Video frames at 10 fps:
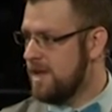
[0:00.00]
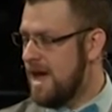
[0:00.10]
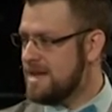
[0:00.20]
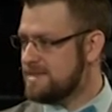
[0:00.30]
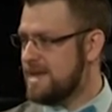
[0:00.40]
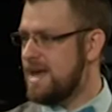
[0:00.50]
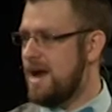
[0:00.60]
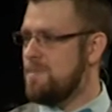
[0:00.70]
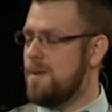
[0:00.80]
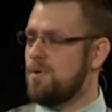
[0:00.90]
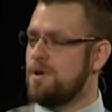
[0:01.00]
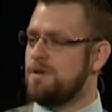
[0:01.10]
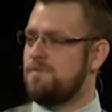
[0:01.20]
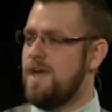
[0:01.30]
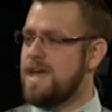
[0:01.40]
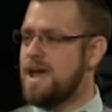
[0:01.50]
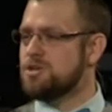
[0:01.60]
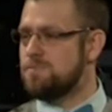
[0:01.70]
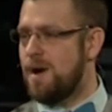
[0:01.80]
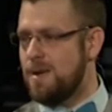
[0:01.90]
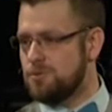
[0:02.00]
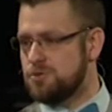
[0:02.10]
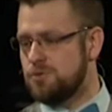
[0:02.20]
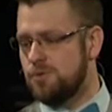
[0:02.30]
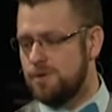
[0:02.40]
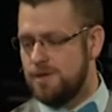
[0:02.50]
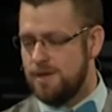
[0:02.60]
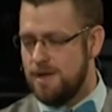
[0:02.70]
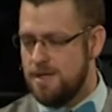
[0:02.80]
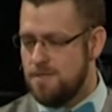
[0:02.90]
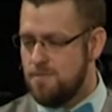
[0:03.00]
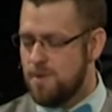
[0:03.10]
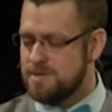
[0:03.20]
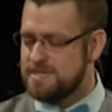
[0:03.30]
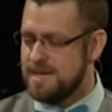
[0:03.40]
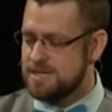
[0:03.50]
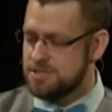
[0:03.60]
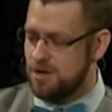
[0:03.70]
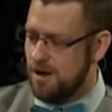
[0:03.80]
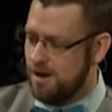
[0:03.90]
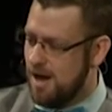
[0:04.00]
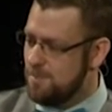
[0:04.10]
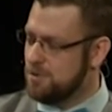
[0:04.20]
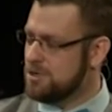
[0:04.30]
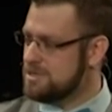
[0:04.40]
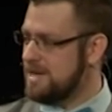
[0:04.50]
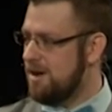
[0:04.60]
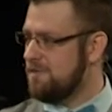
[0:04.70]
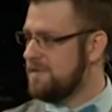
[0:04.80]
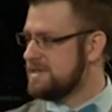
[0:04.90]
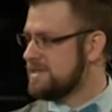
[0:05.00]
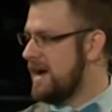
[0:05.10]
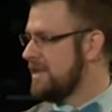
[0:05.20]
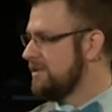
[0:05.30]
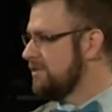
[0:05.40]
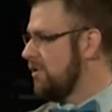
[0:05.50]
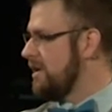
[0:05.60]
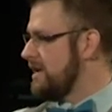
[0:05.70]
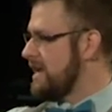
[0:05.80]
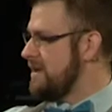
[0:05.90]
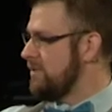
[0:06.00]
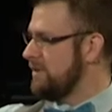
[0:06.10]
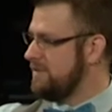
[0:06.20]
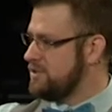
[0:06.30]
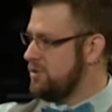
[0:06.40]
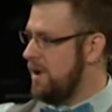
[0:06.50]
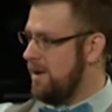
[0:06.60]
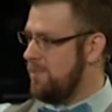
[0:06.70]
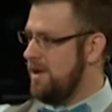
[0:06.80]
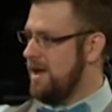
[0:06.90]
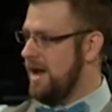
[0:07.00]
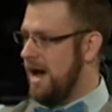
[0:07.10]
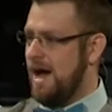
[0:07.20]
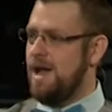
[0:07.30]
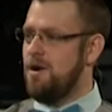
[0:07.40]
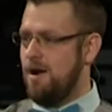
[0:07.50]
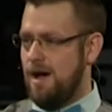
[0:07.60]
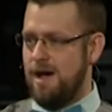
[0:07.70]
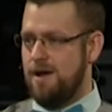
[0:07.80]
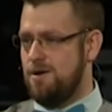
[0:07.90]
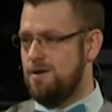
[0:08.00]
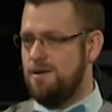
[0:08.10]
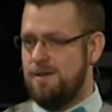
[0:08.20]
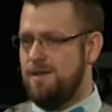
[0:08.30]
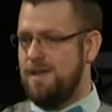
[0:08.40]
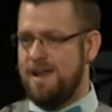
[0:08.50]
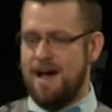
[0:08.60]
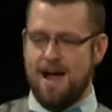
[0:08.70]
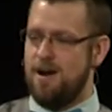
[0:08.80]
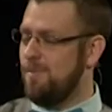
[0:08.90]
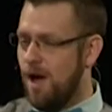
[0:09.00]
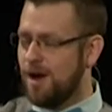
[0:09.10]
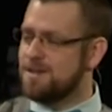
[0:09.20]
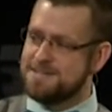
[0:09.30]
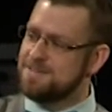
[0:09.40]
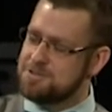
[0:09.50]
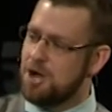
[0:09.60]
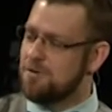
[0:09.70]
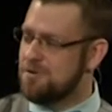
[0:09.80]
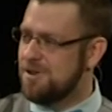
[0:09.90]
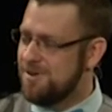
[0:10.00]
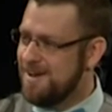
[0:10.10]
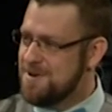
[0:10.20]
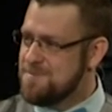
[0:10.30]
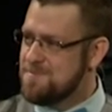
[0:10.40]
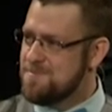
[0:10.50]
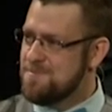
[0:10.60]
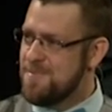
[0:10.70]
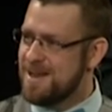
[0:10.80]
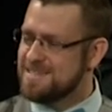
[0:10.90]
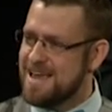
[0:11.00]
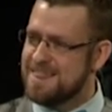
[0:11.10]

As a kid, I remember at vacation Bible school, we would sing a song, Humble Yourself in the Sight of the Lord, and He will lift you up higher, higher, and higher. I'm not going to sing the song for you. But as I